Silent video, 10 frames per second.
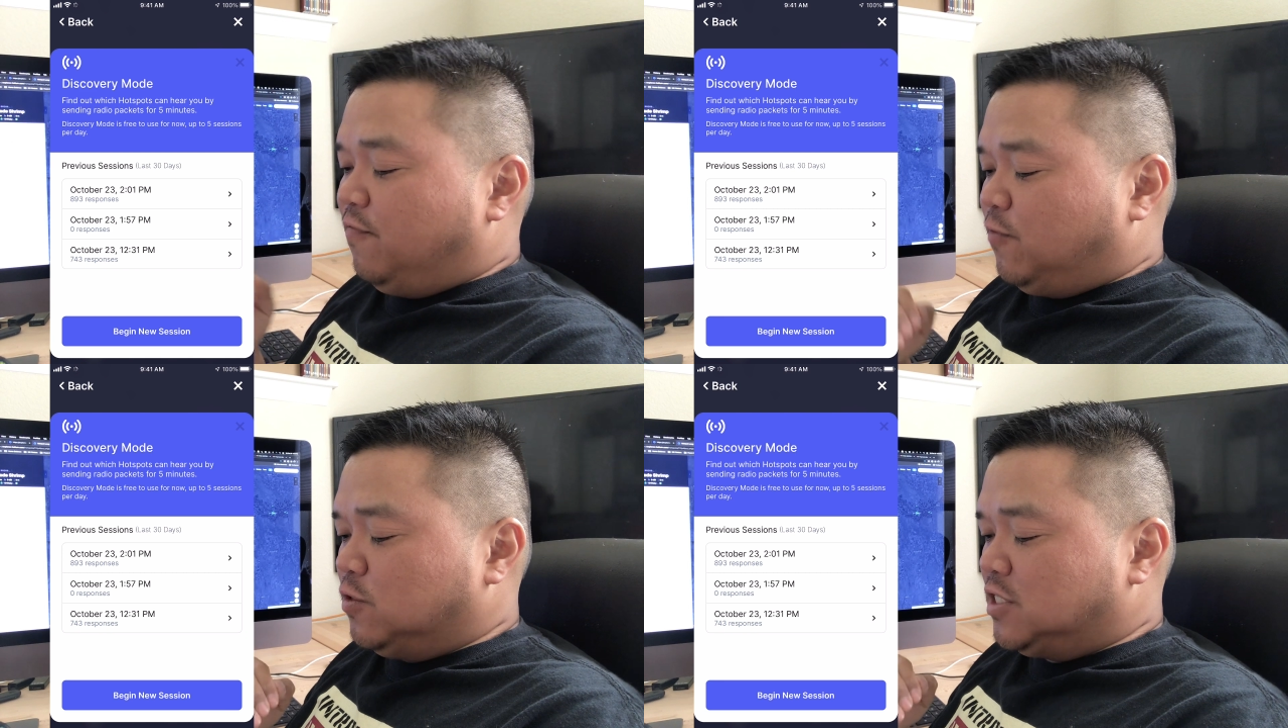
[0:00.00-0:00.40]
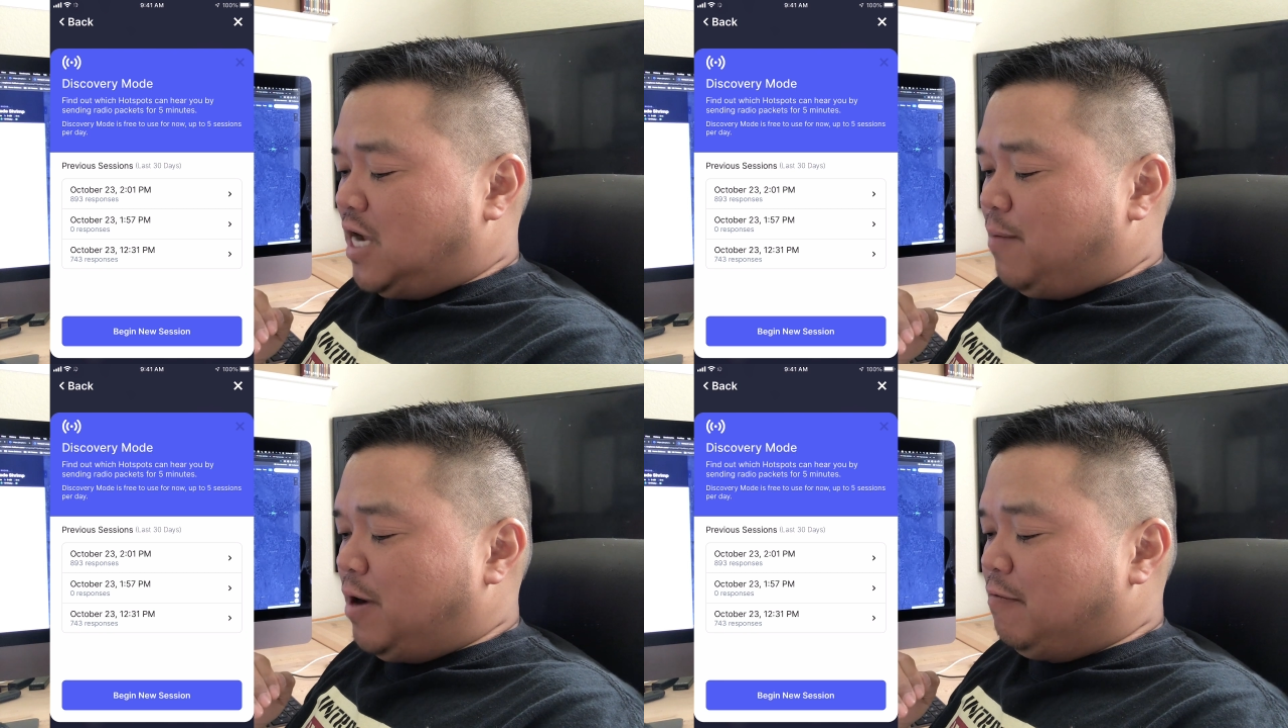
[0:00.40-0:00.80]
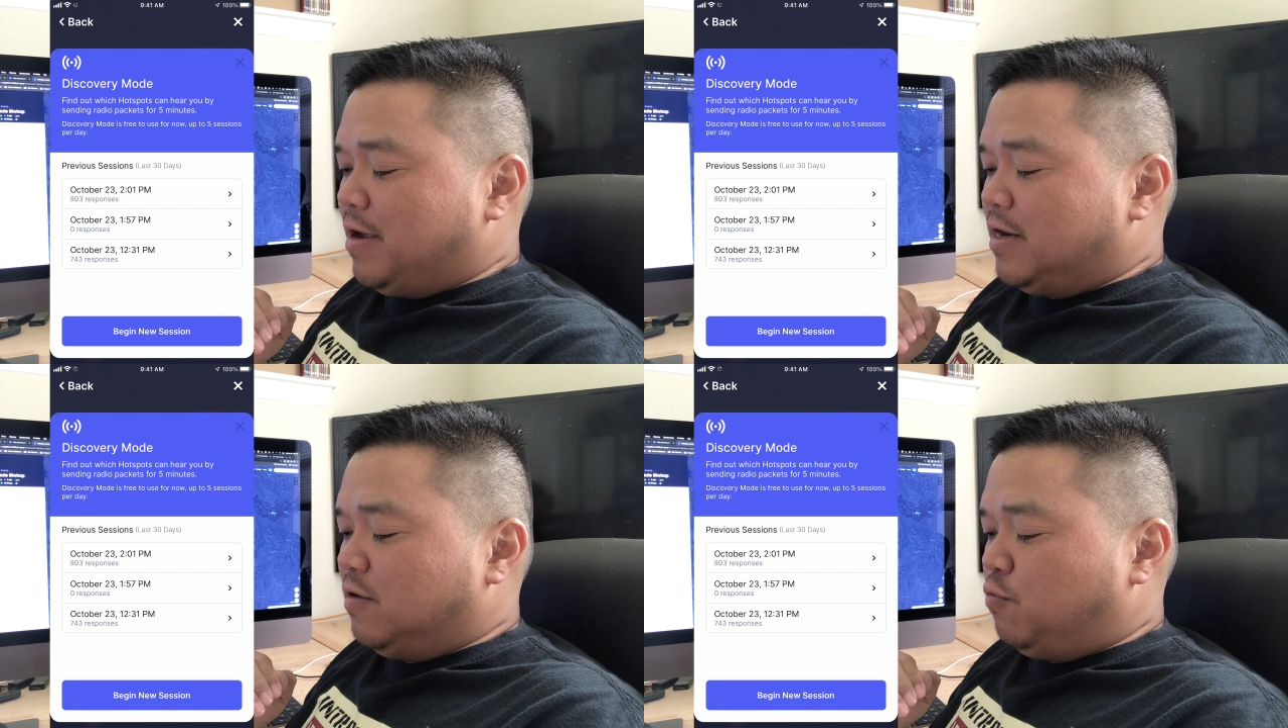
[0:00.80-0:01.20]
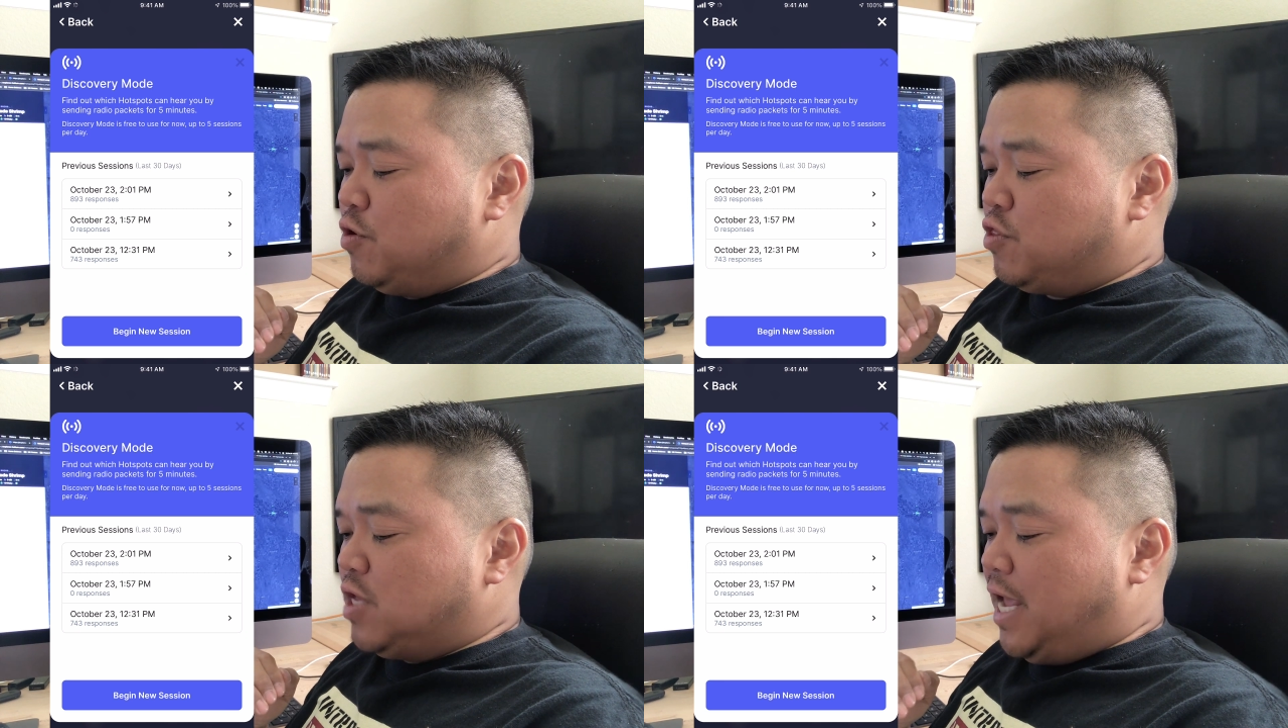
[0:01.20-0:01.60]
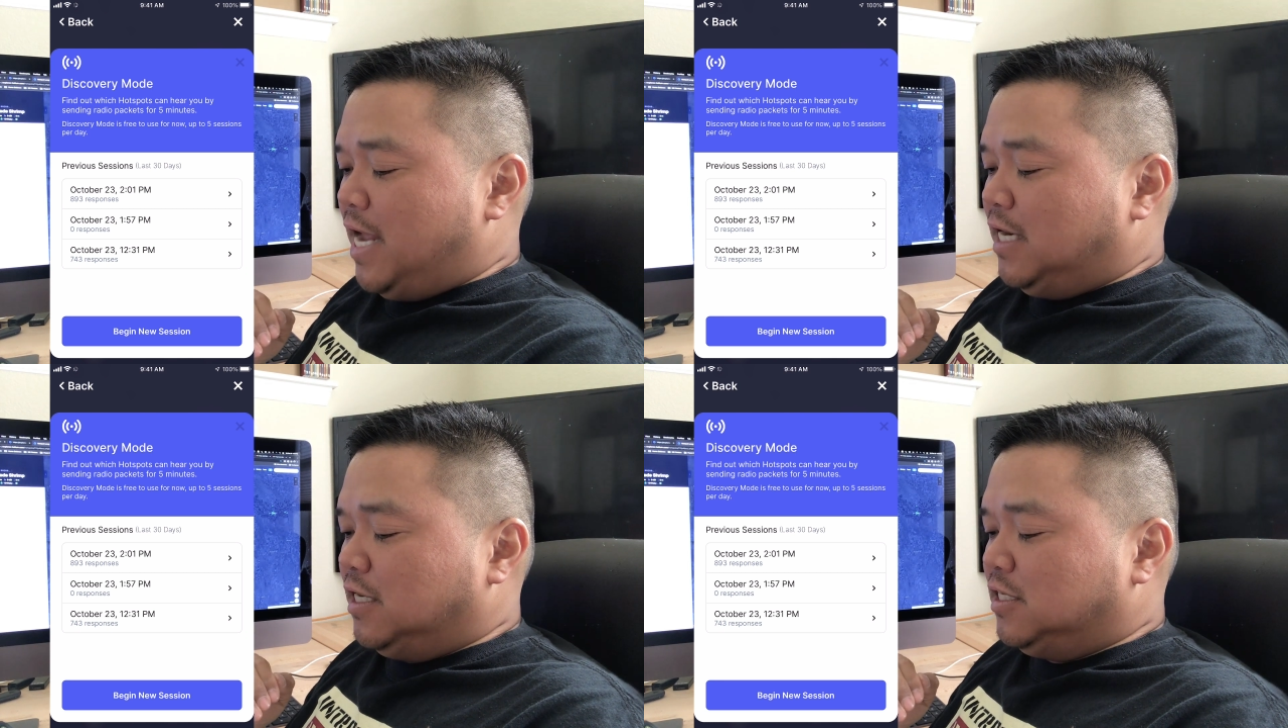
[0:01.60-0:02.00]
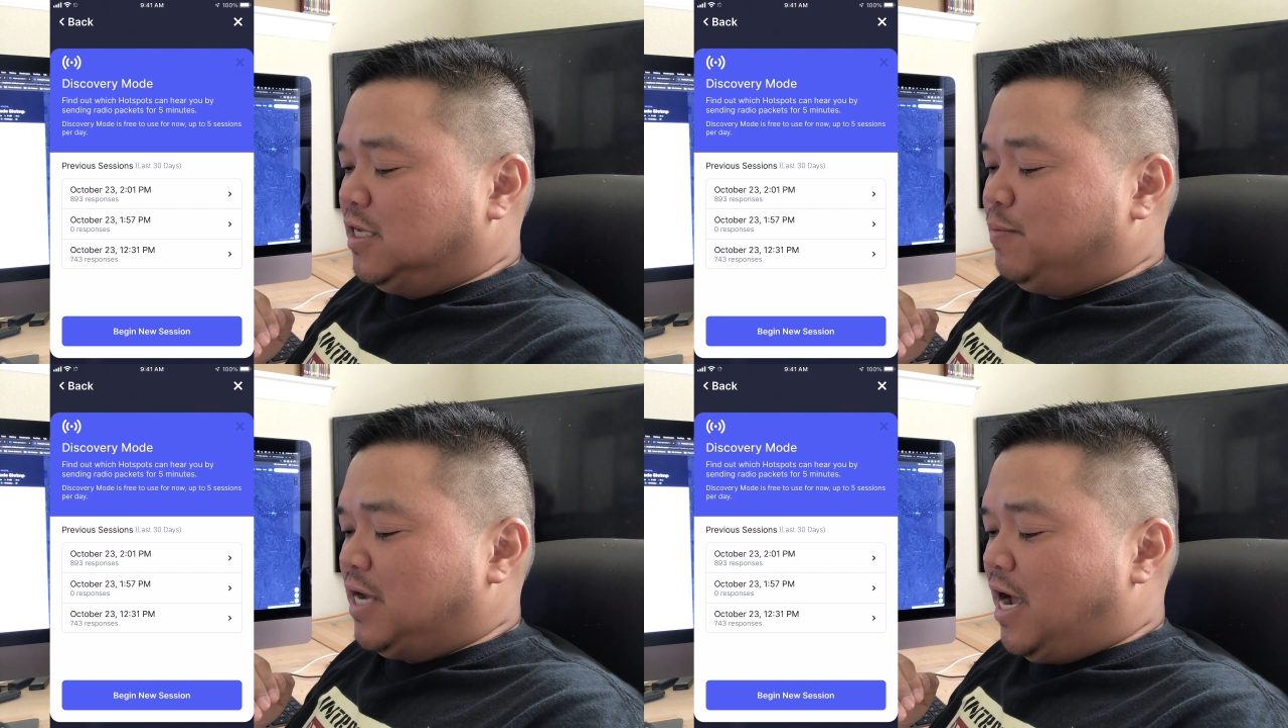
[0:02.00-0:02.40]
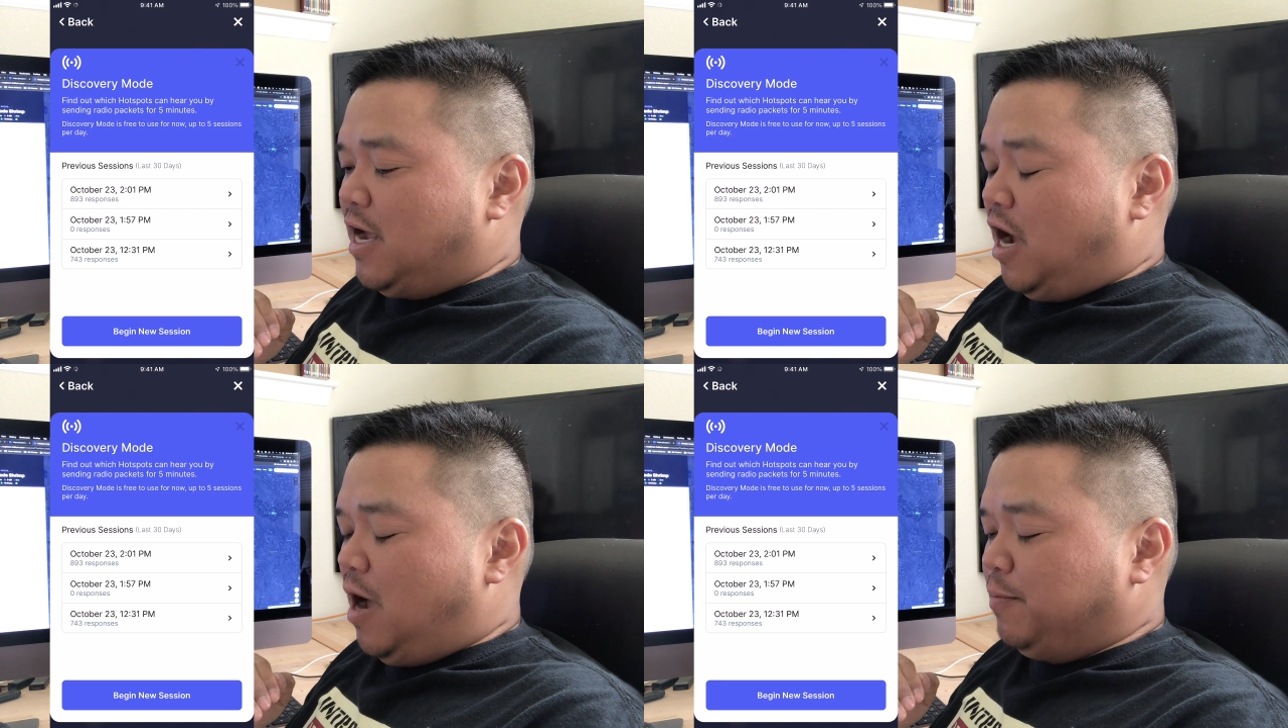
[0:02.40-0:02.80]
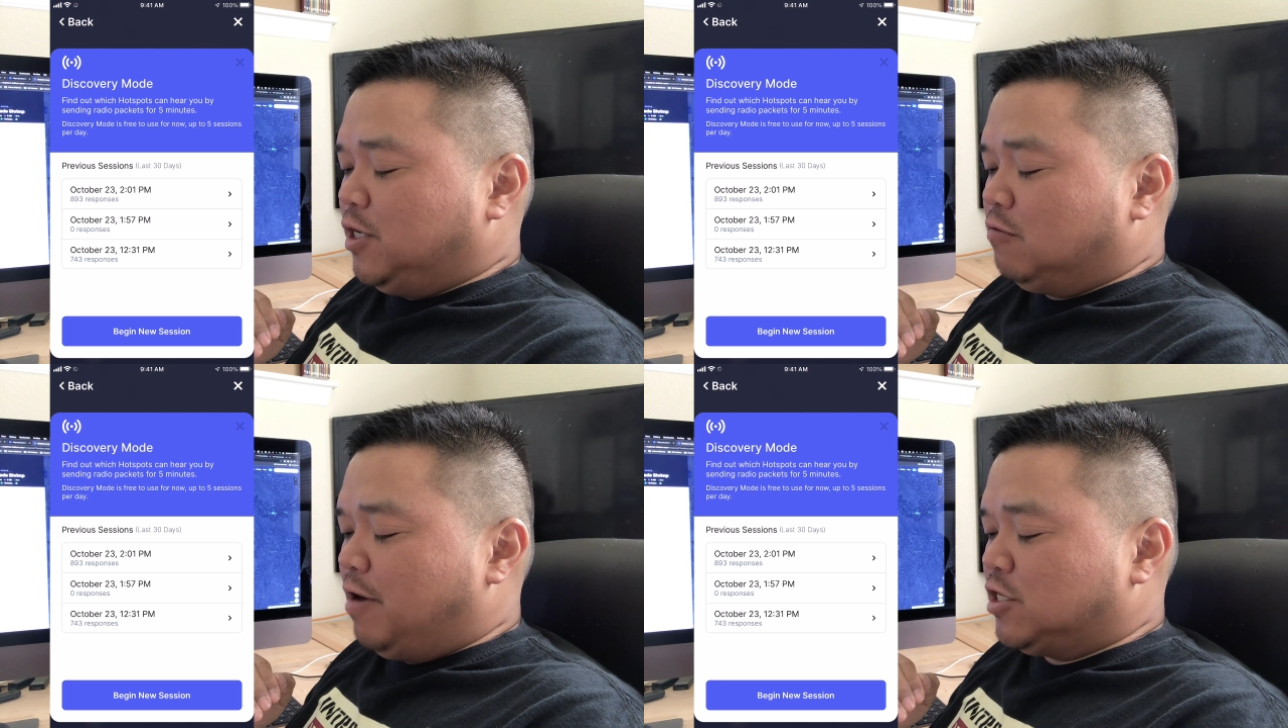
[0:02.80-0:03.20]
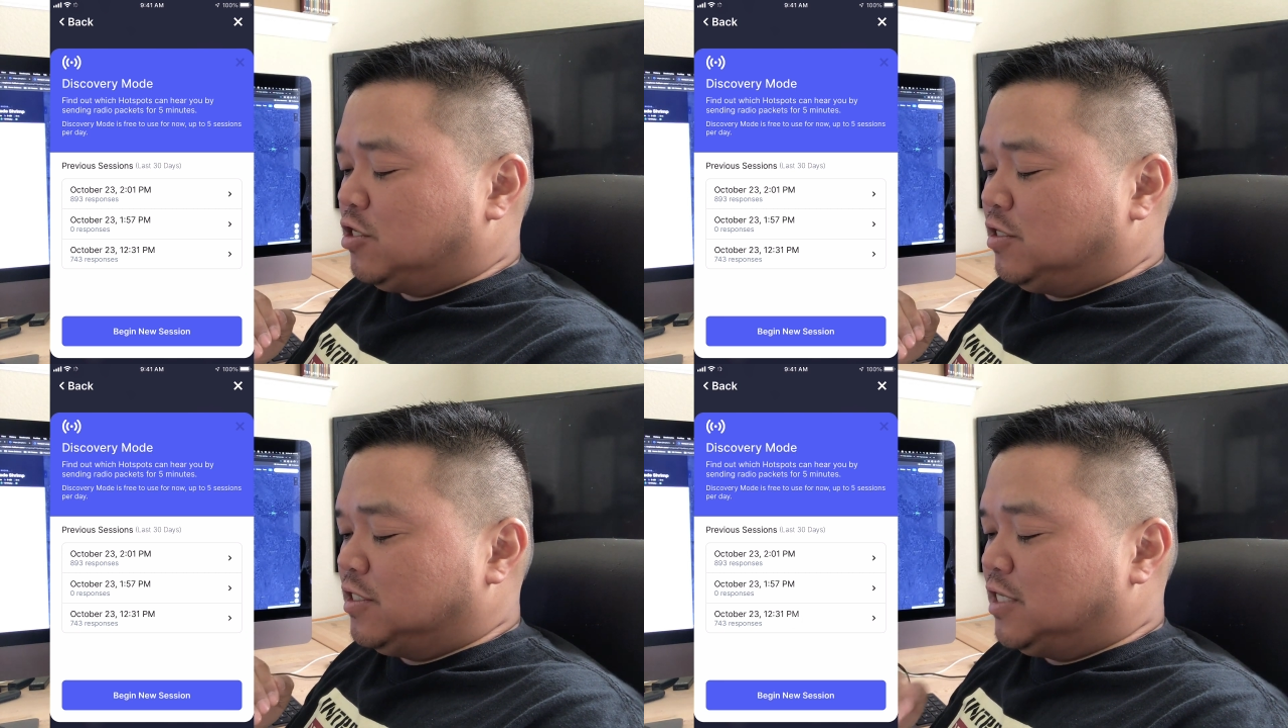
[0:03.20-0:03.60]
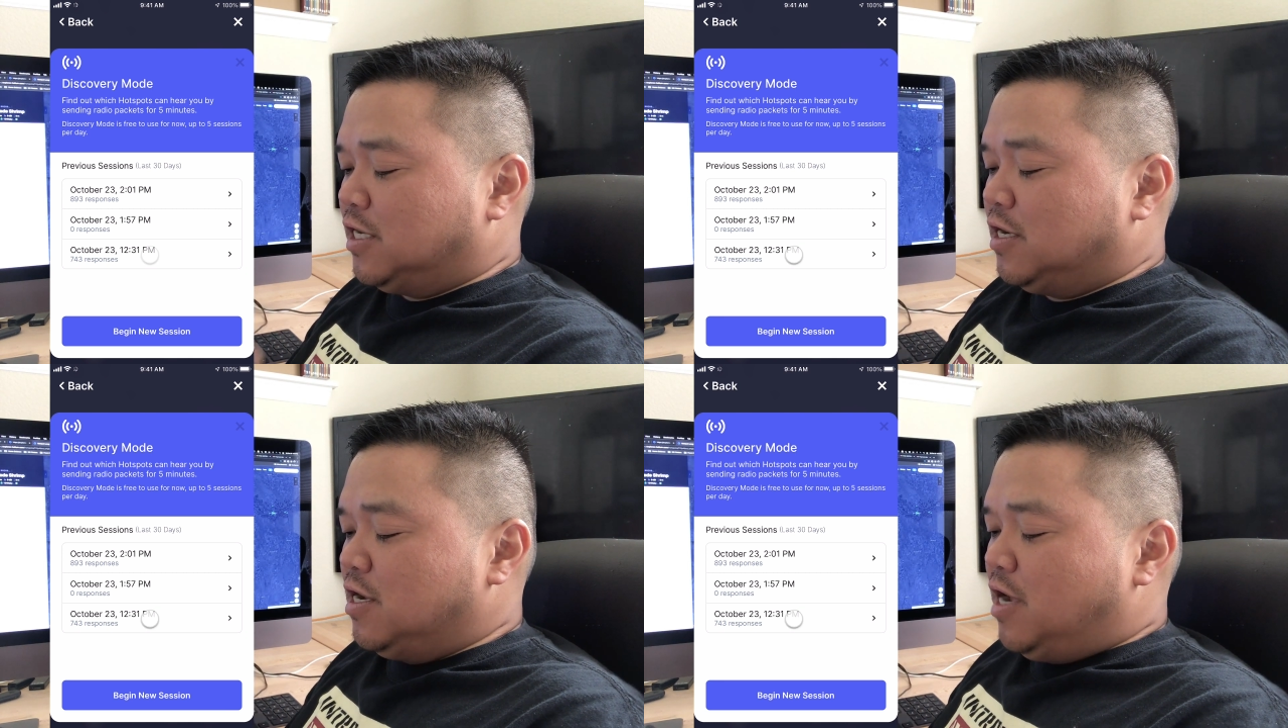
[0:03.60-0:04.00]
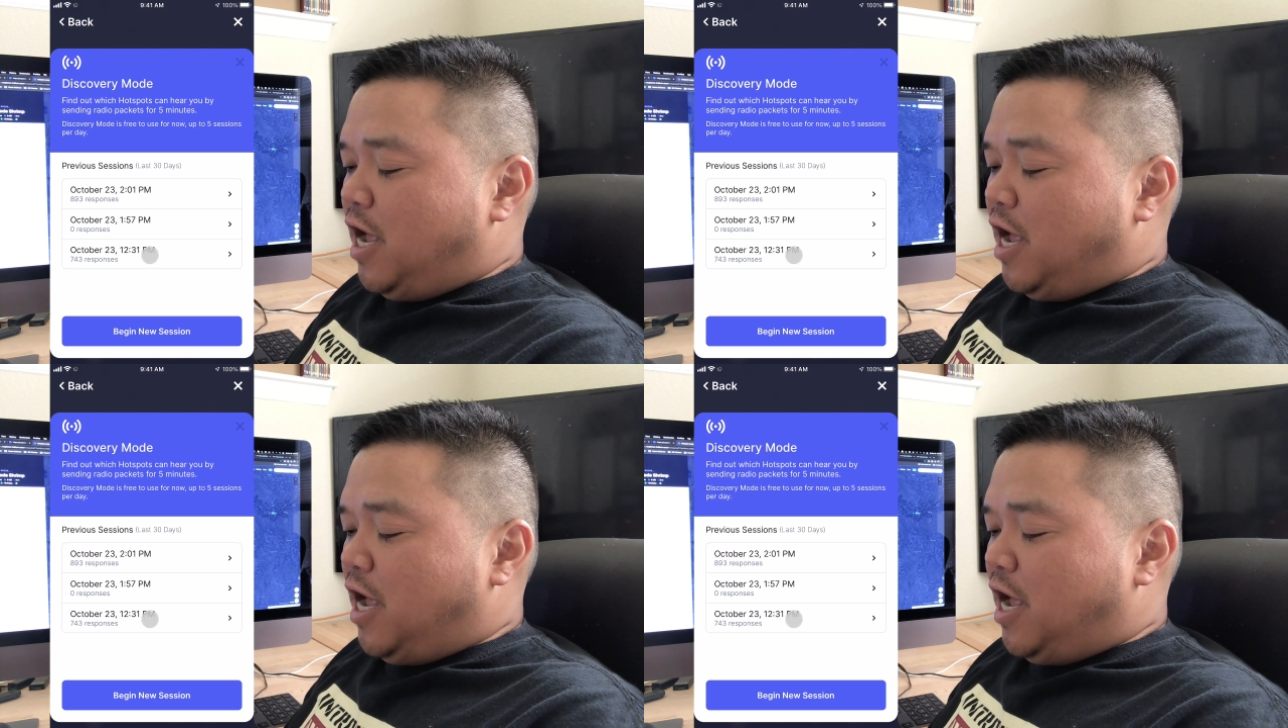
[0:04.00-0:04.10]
the first time I ran it with the 8 dBi omnidirectional antenna,